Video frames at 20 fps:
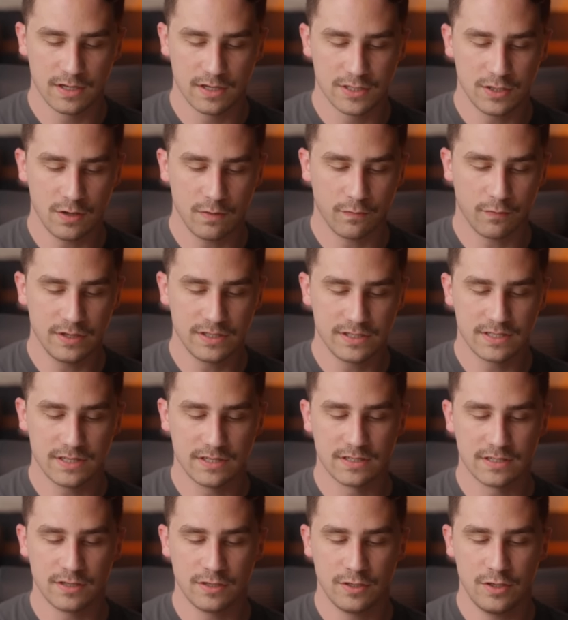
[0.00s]
So for
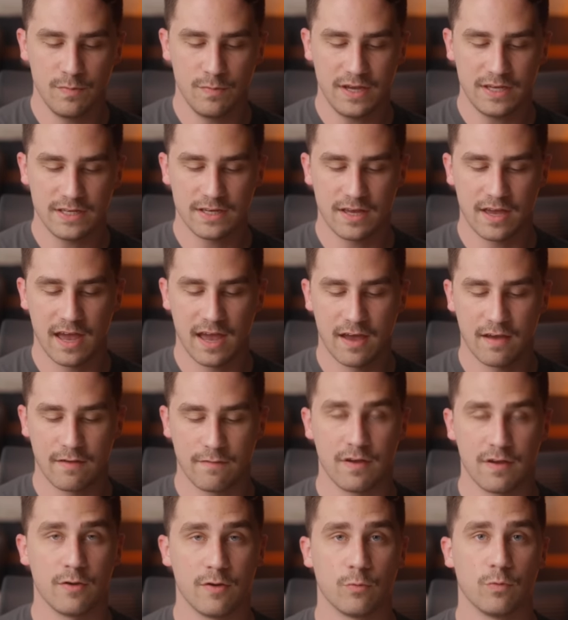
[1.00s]
instance, you might
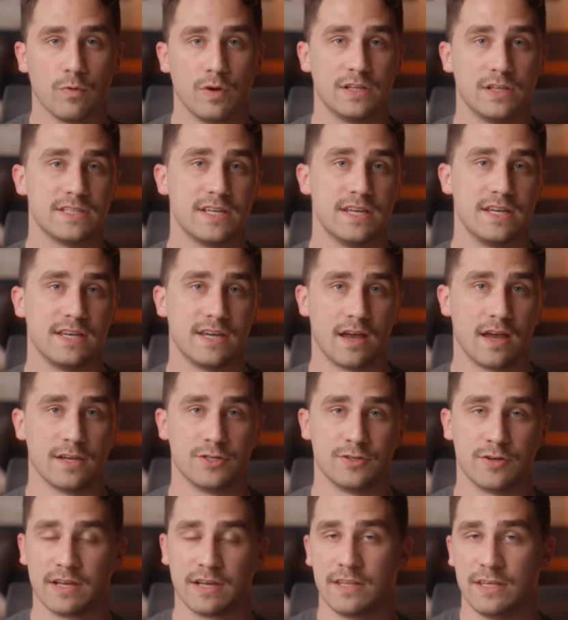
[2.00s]
have a real estate
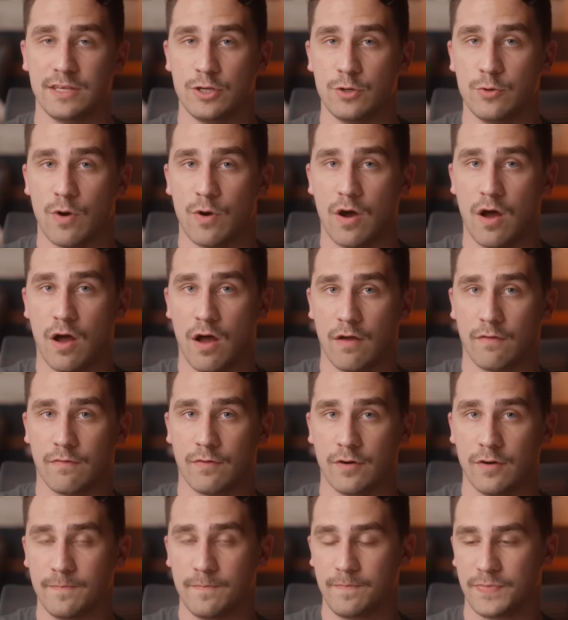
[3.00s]
contract that you
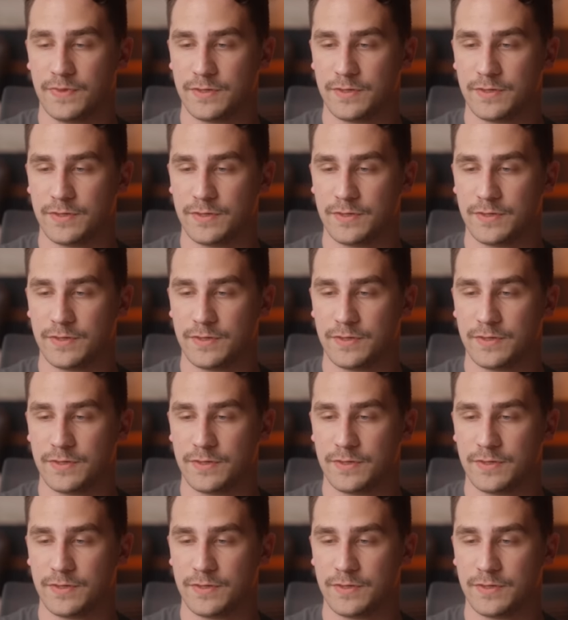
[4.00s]
offer.